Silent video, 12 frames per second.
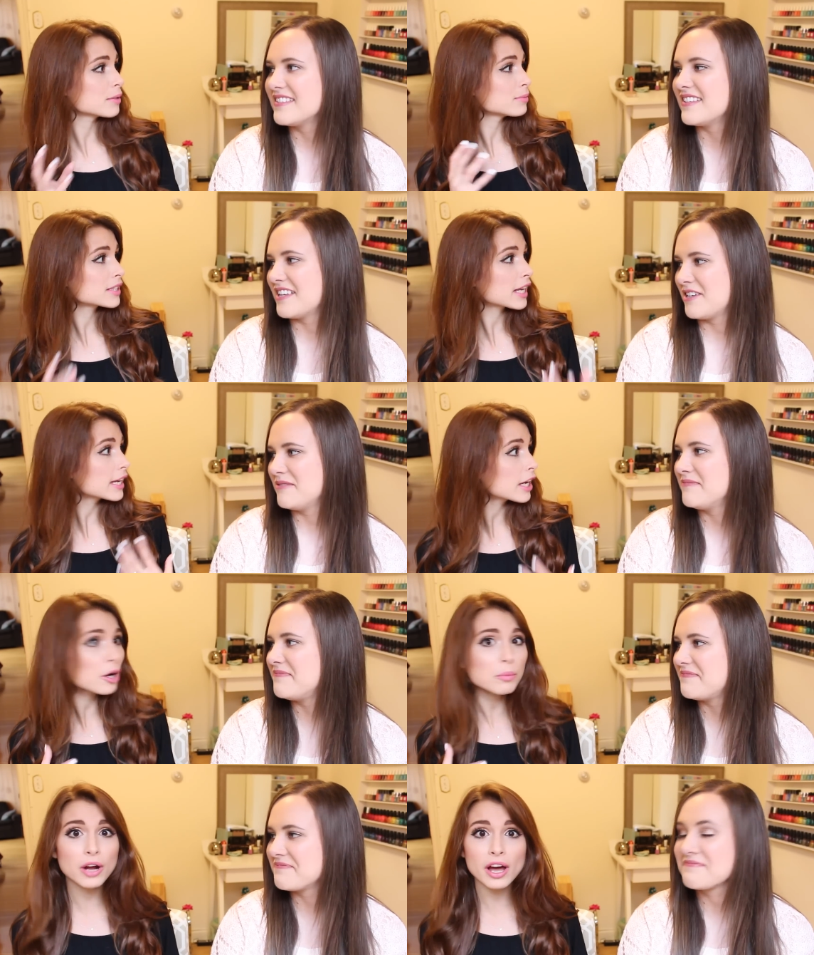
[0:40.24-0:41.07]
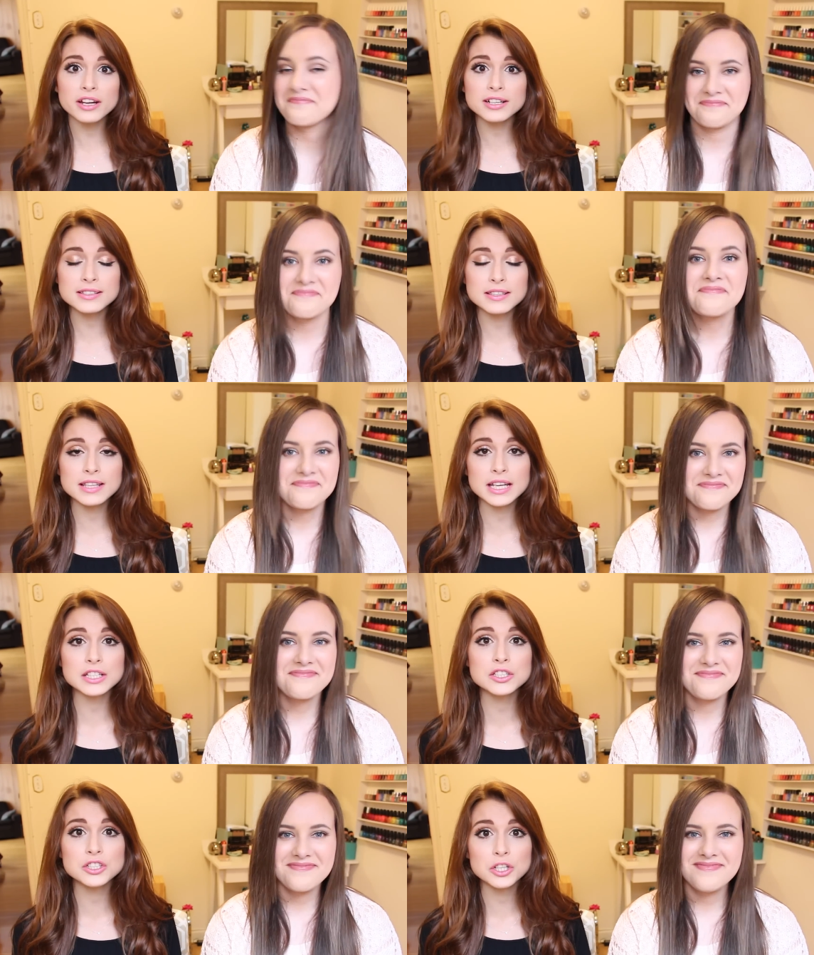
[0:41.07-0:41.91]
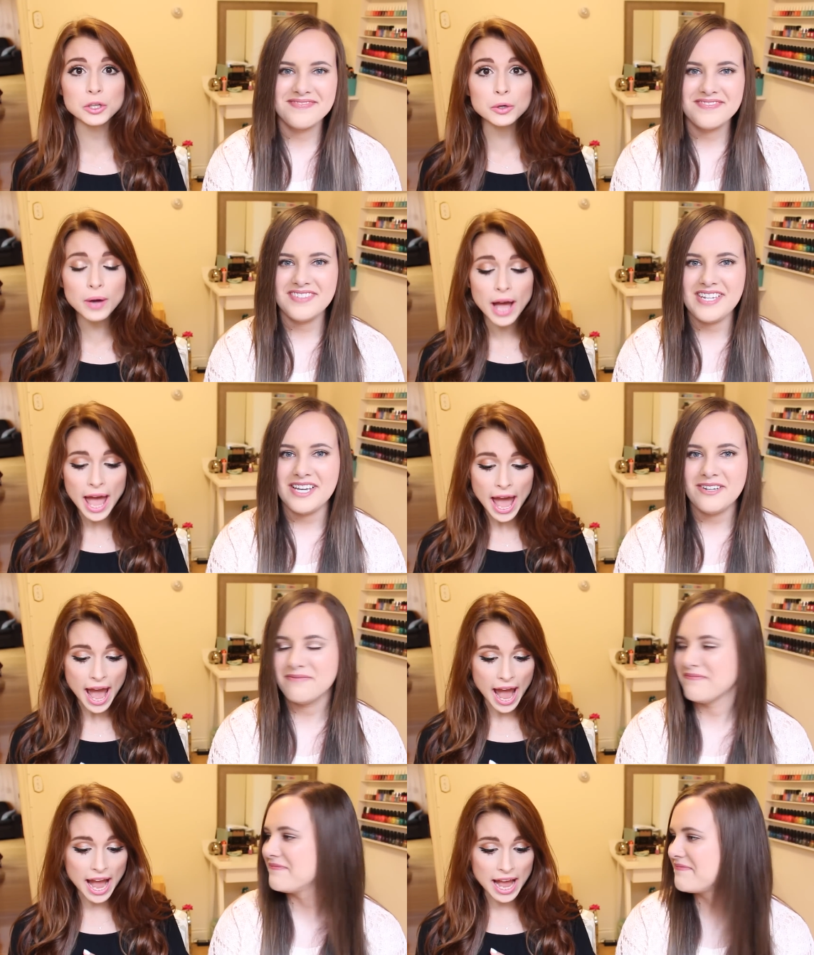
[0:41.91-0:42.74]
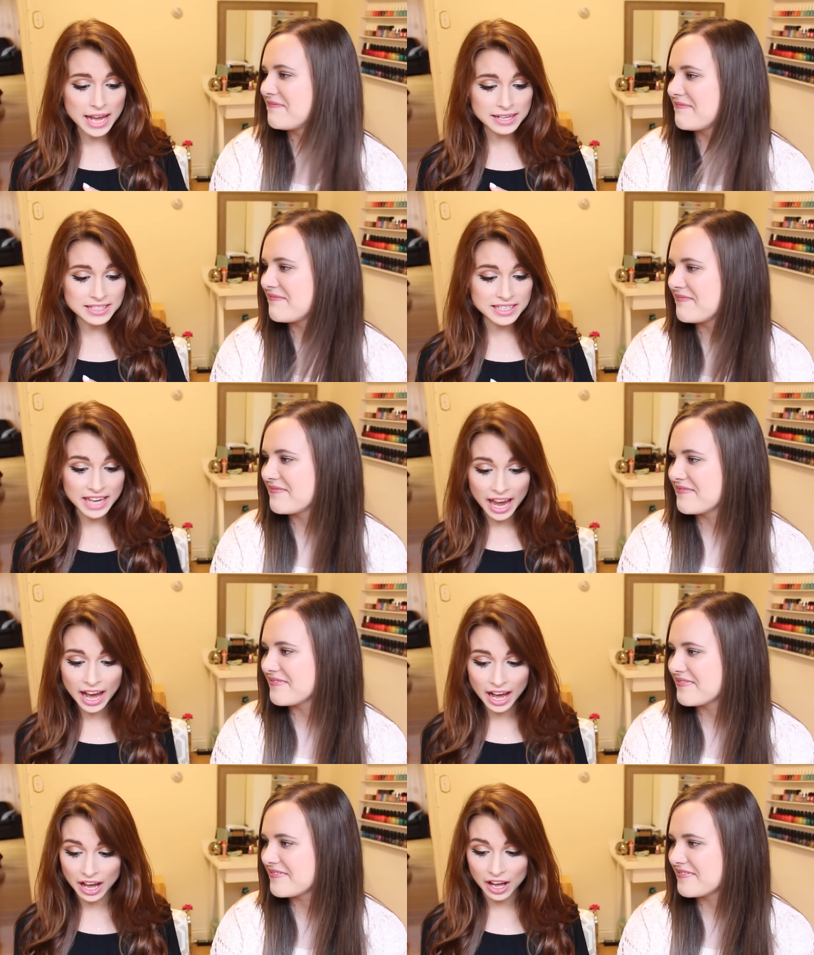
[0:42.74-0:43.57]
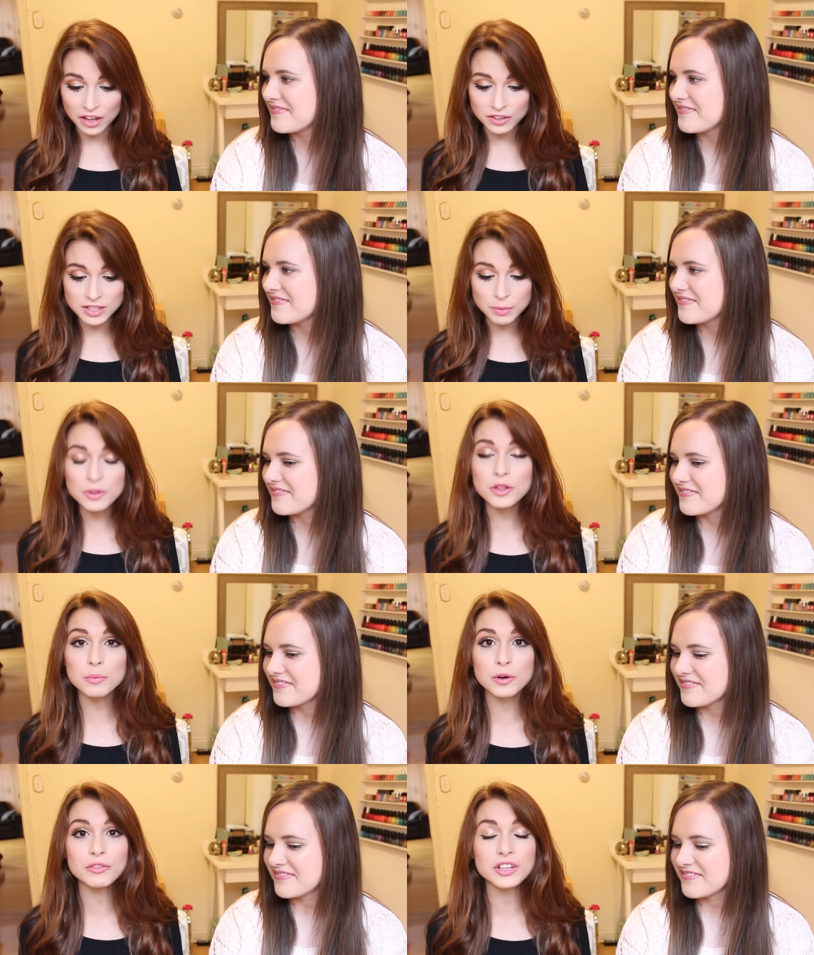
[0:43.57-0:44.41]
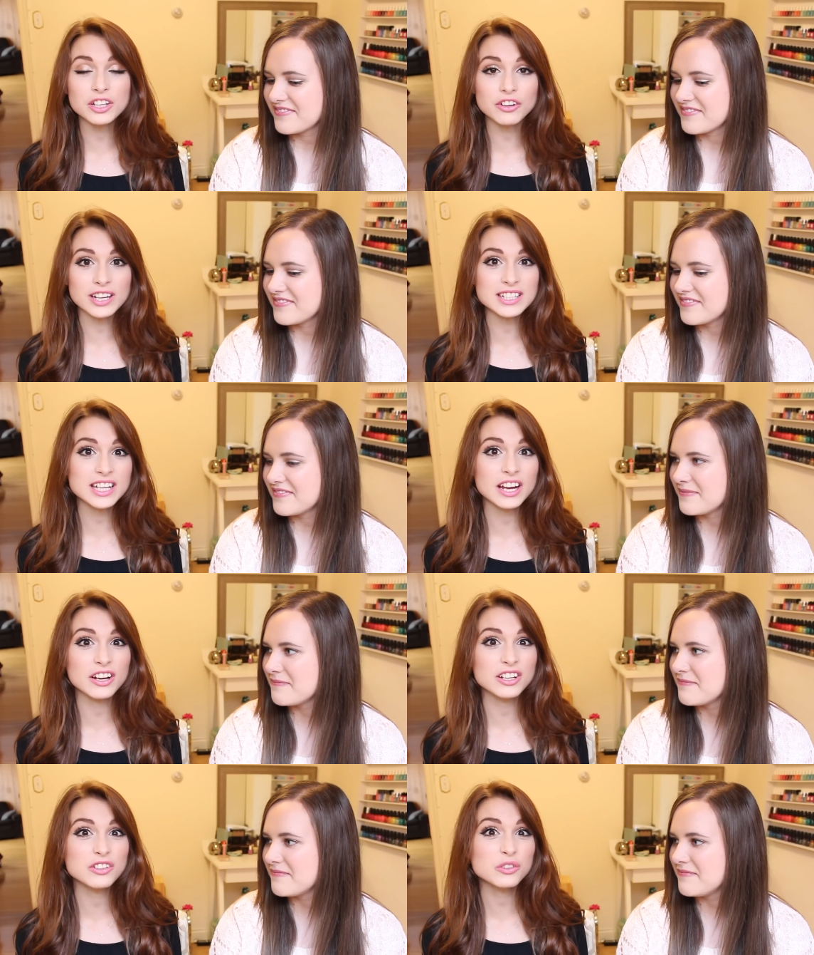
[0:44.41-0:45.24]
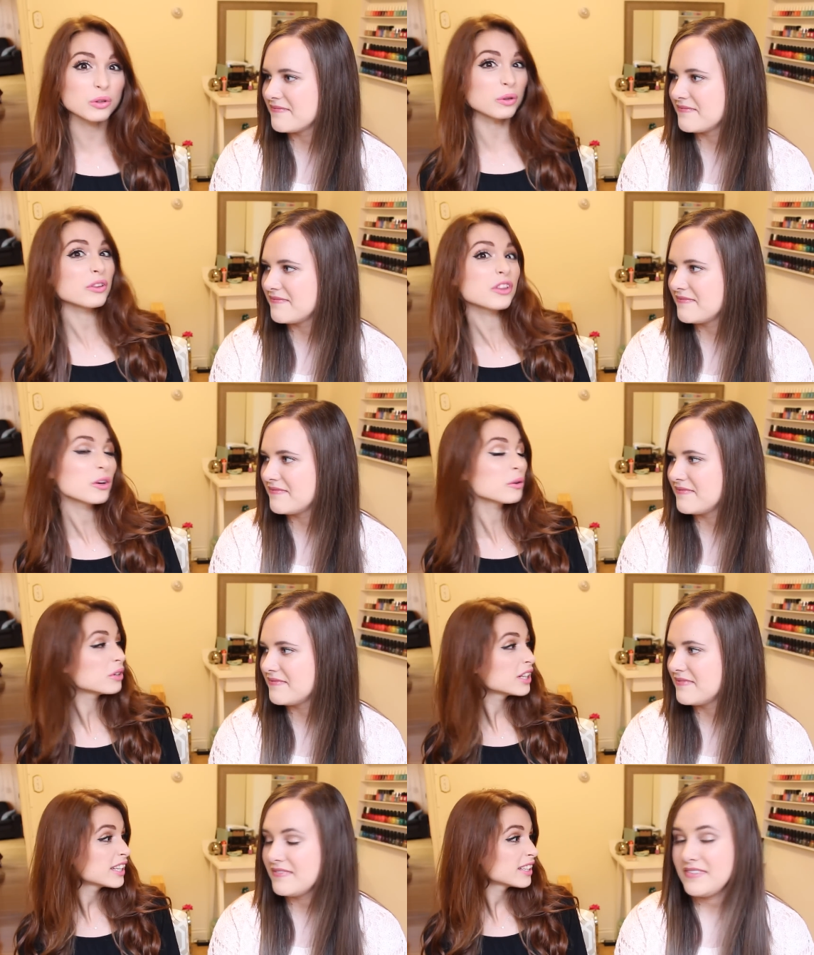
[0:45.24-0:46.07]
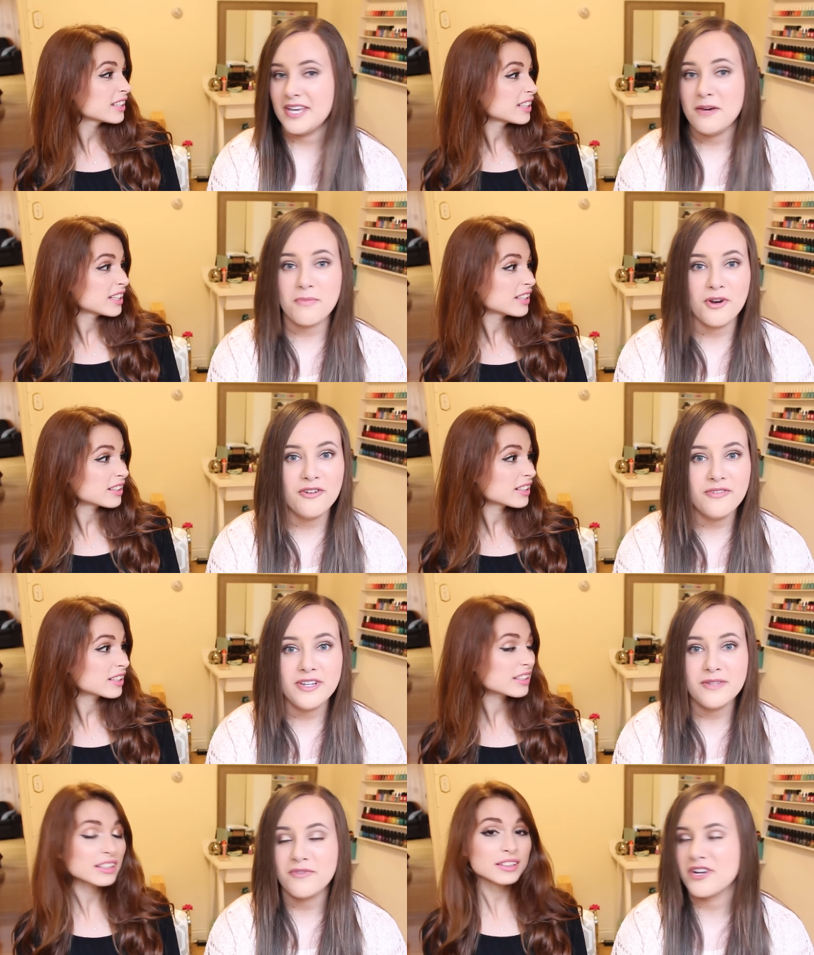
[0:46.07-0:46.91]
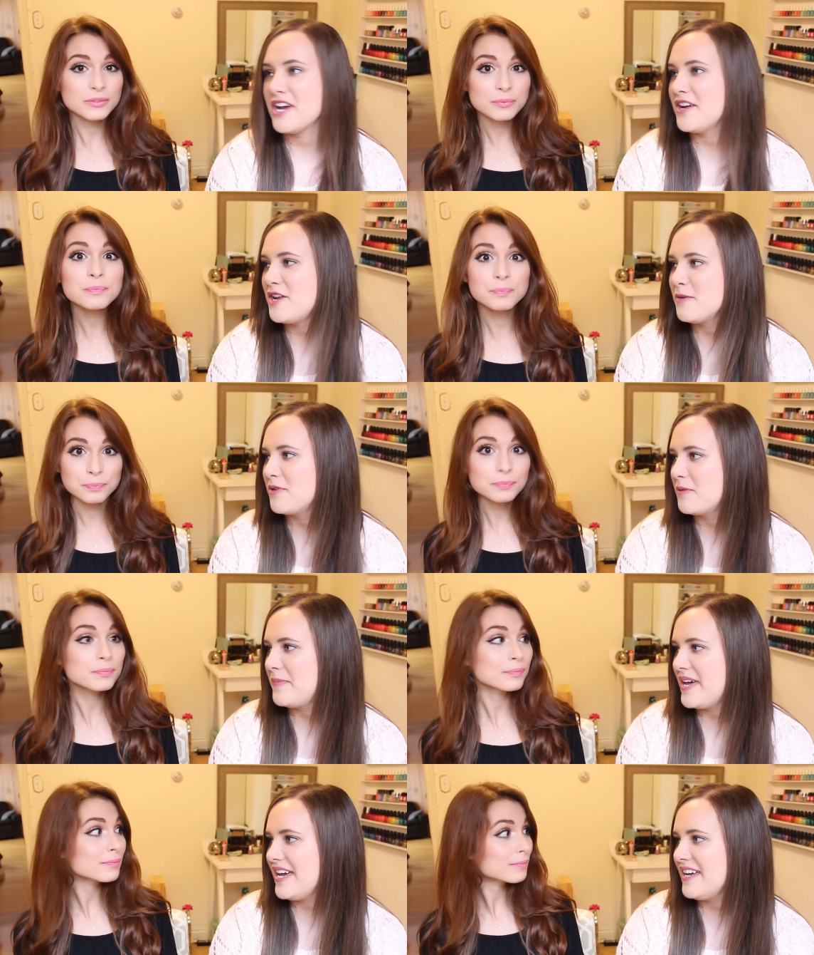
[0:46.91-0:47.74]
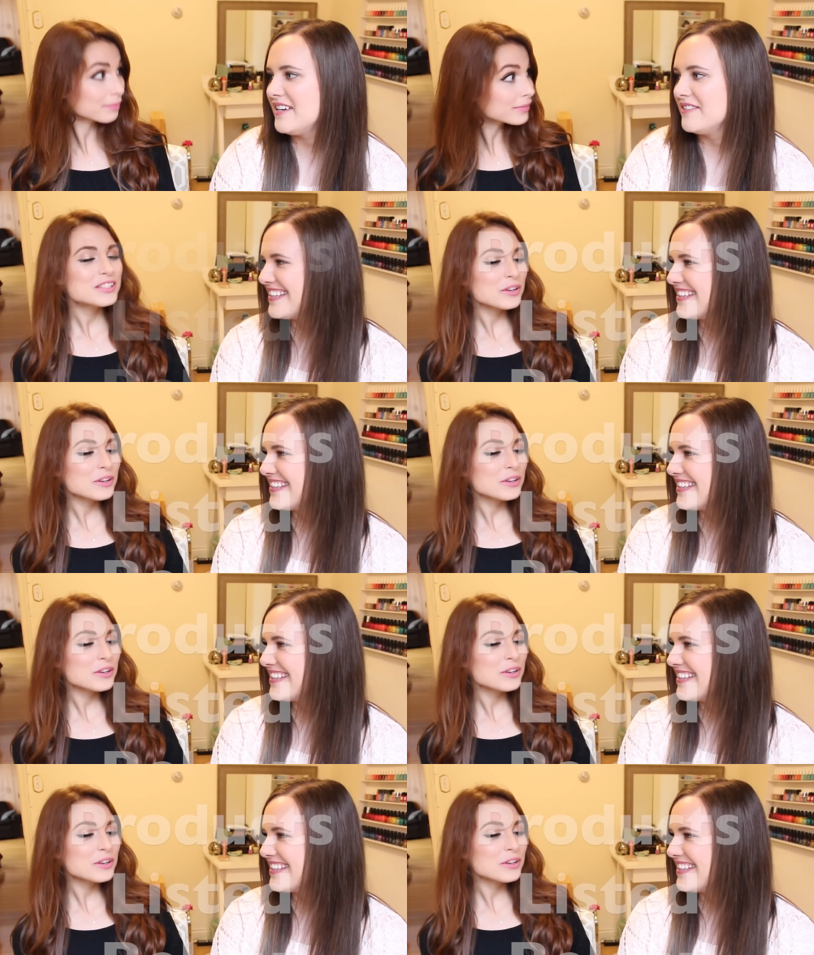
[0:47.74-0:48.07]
Speaker 1: some skincare products and things too. Yeah. And yeah, some of them are really great to carry to school with you.
Speaker 2: Yeah, perfect for carrying your book bag.